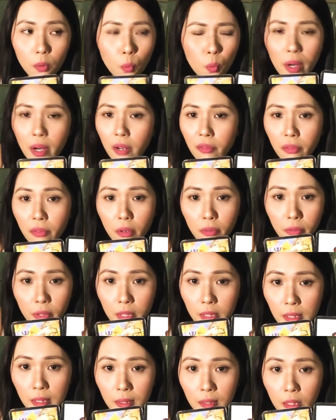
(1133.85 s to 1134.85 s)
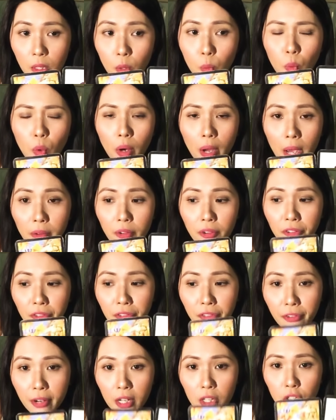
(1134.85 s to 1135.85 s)
whatever reason, you will have a
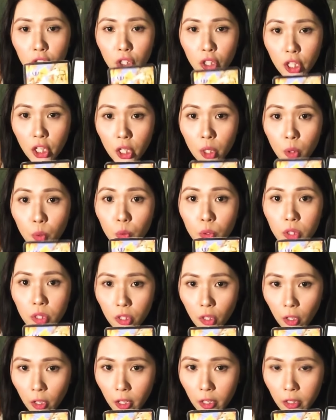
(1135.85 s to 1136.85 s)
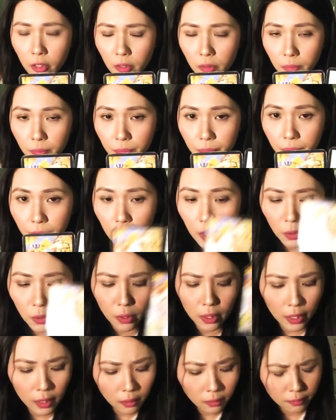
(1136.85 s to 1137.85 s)
fresh new start.
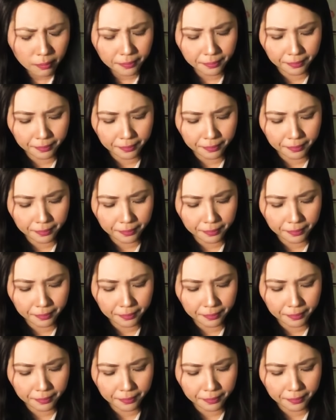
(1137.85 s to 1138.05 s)
Okay,